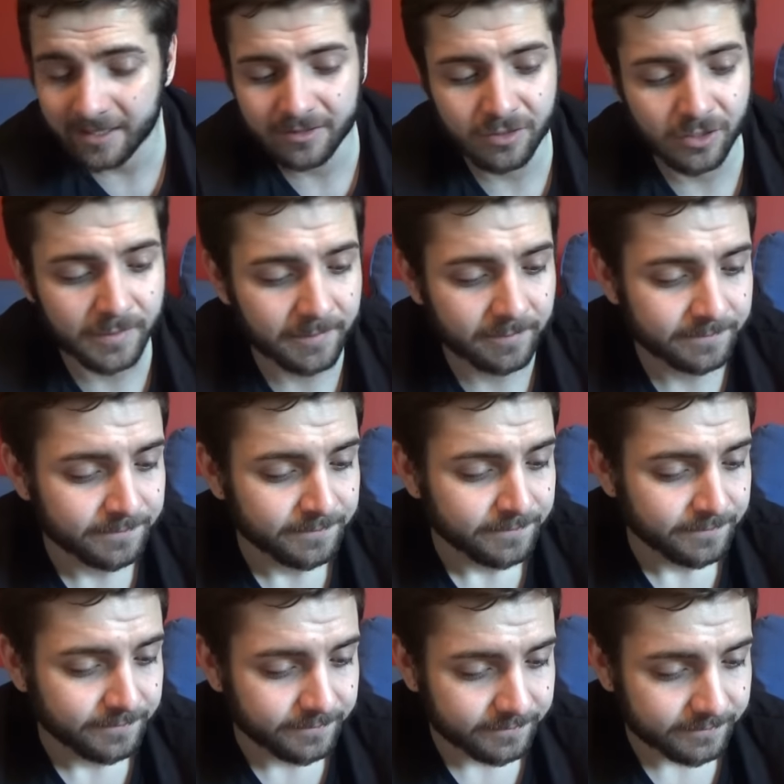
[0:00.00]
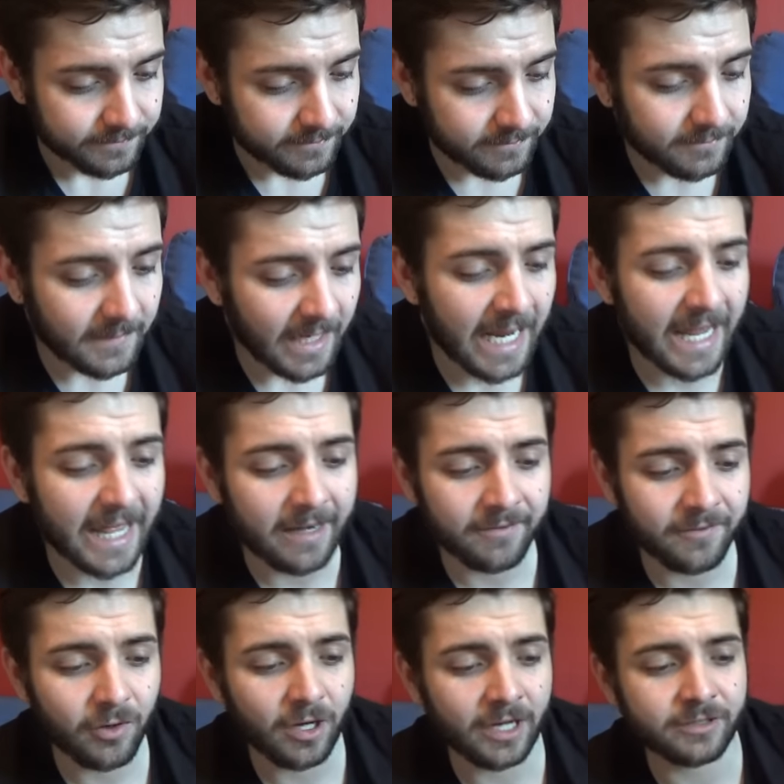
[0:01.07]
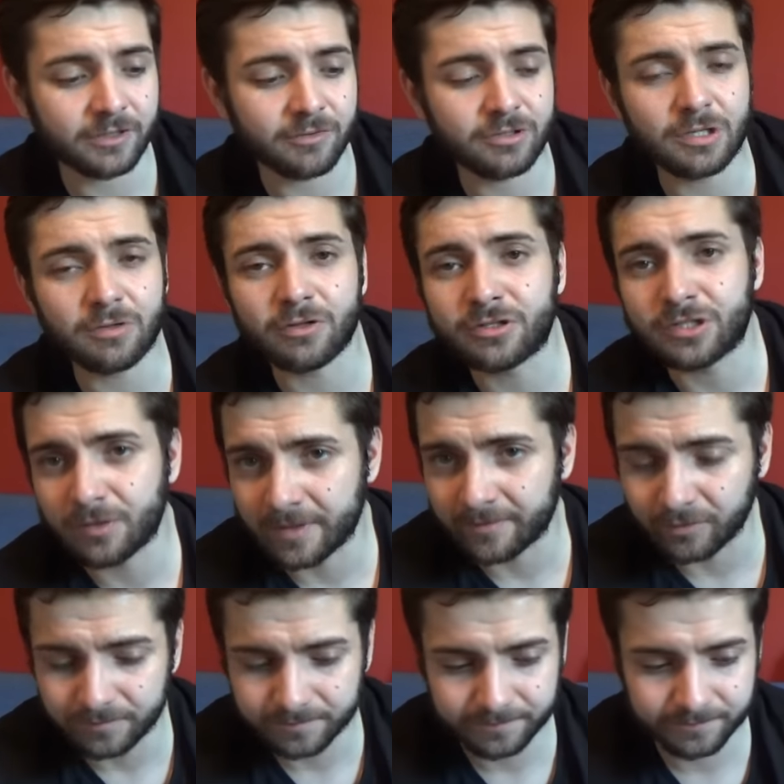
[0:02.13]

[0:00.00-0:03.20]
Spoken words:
at tournament. And then I thought I'd do 2 good, 2 evil.